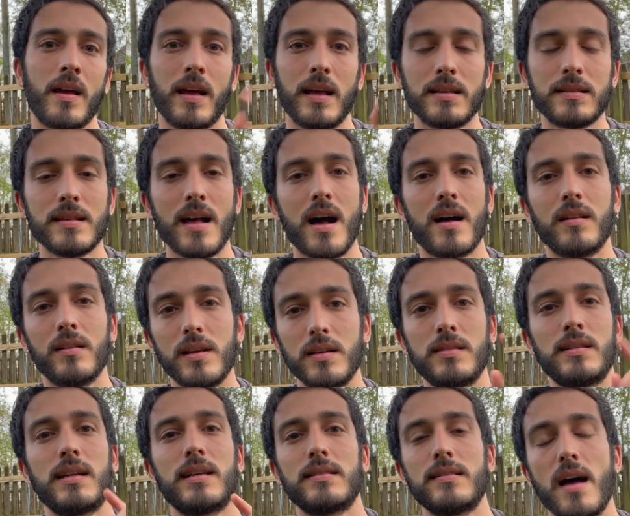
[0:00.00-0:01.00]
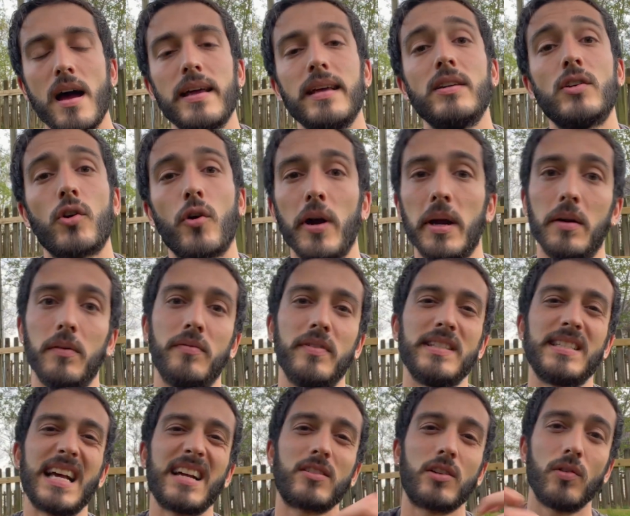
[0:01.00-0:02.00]
It's not holistic, it's not integrative,
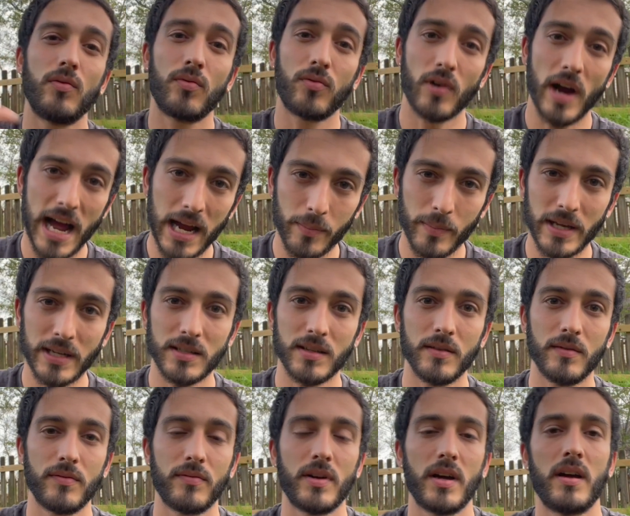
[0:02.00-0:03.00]
it's actually fragmentive.